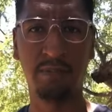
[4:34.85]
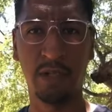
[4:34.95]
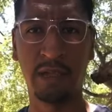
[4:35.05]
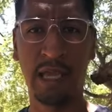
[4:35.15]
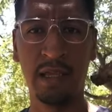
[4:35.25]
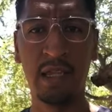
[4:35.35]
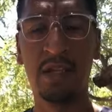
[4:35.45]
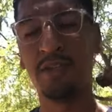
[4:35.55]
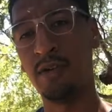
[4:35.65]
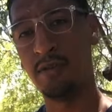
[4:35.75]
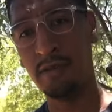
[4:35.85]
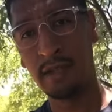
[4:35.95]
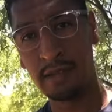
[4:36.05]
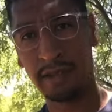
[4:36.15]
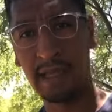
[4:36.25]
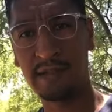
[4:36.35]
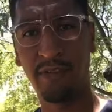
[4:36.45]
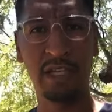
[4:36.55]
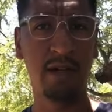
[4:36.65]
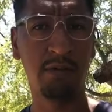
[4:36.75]
Okay, so the next
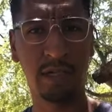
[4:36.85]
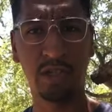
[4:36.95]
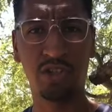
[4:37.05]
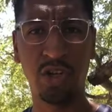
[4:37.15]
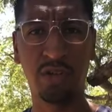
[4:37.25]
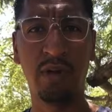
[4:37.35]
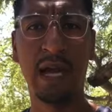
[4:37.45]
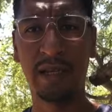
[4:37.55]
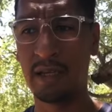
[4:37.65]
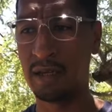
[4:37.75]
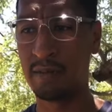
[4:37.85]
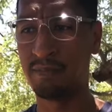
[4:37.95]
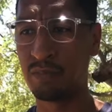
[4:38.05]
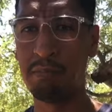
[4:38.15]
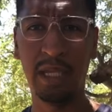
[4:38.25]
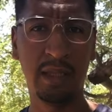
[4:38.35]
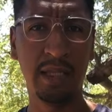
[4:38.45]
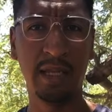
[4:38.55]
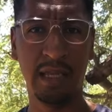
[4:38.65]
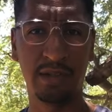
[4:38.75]
video we're going to show you how to mill
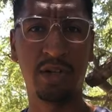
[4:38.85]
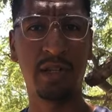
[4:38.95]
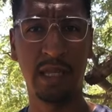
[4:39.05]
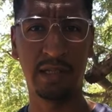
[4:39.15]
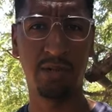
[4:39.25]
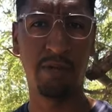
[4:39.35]
it and turn it into a